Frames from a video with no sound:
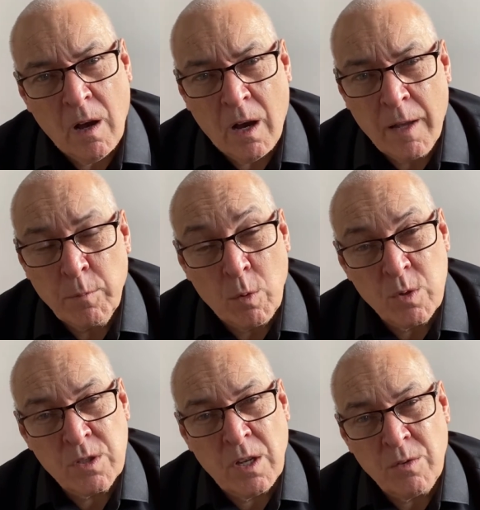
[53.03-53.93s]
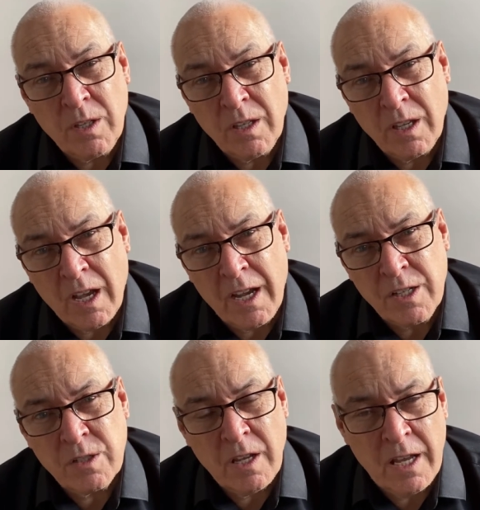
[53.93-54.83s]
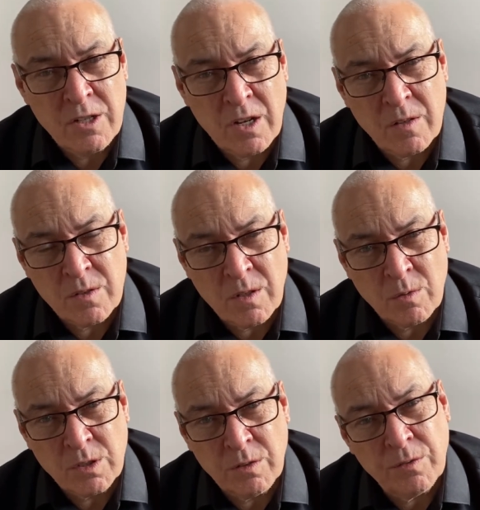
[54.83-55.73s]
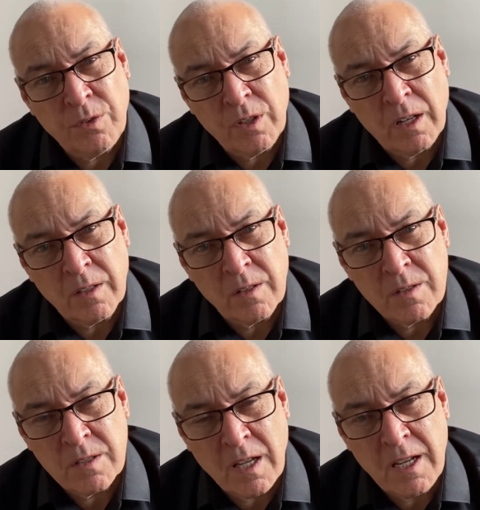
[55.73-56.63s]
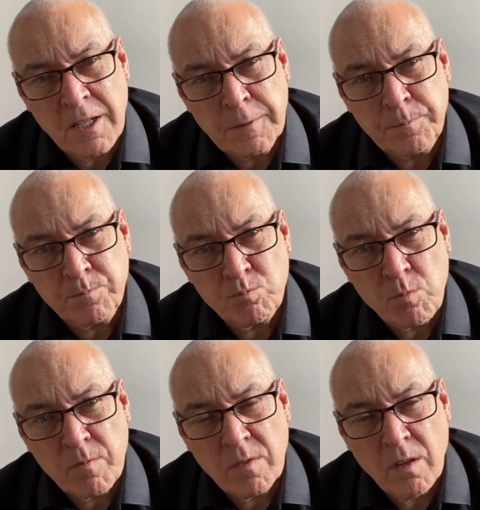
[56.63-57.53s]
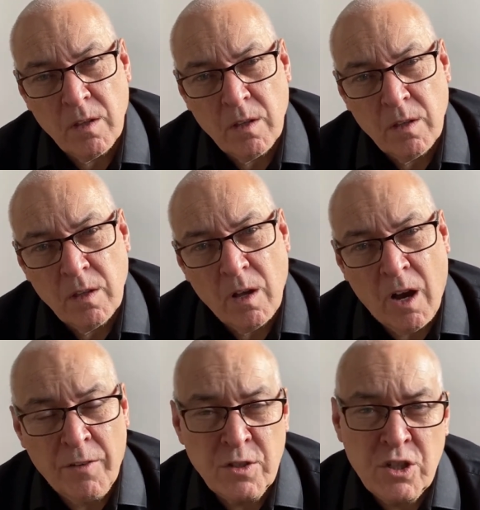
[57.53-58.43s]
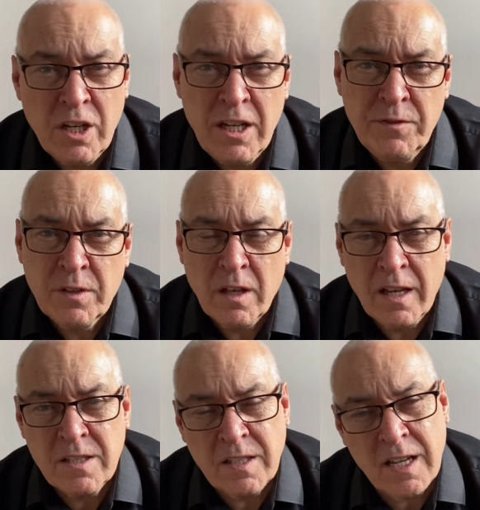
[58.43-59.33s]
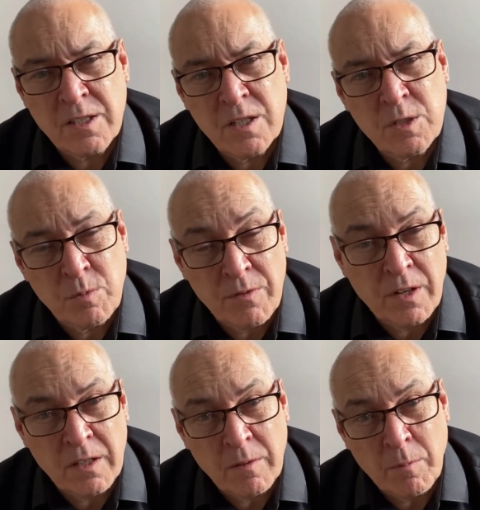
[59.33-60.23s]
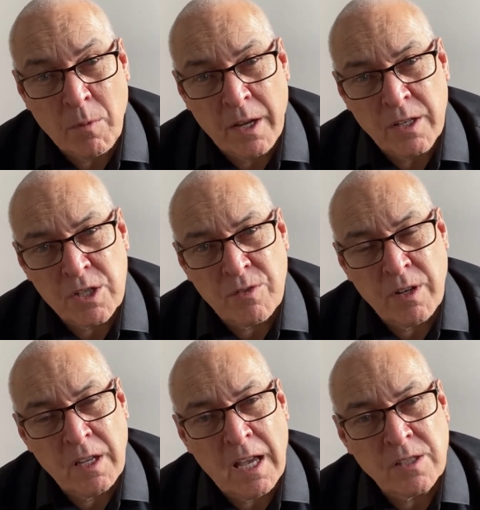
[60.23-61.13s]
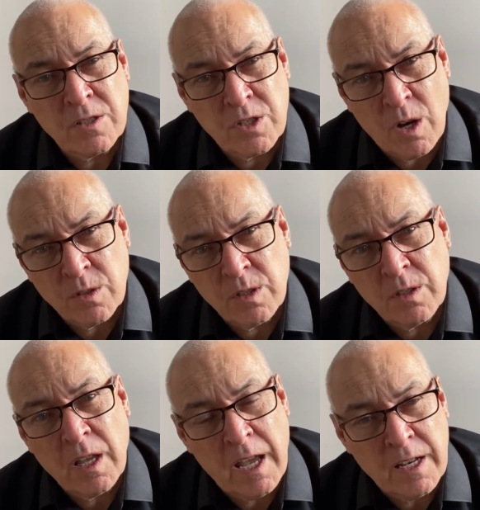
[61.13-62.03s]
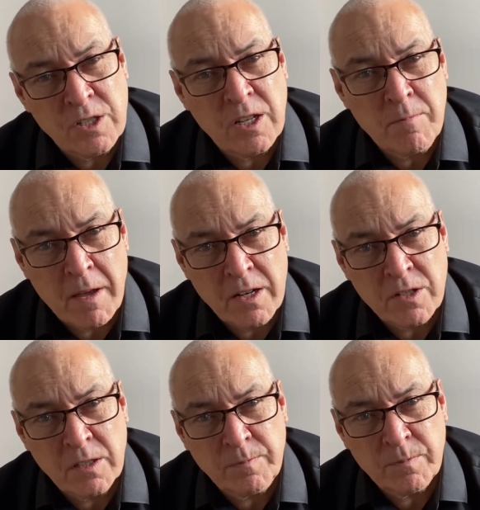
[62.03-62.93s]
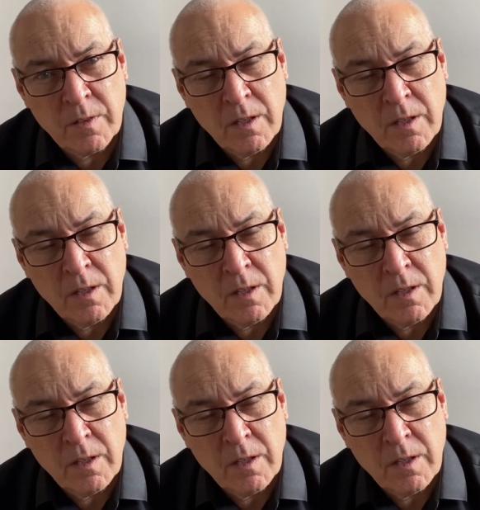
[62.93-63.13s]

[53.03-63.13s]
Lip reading: I'm also the engaged energy consultant for the London Stadium. I've achieved a status within my industry as a chartered energy manager.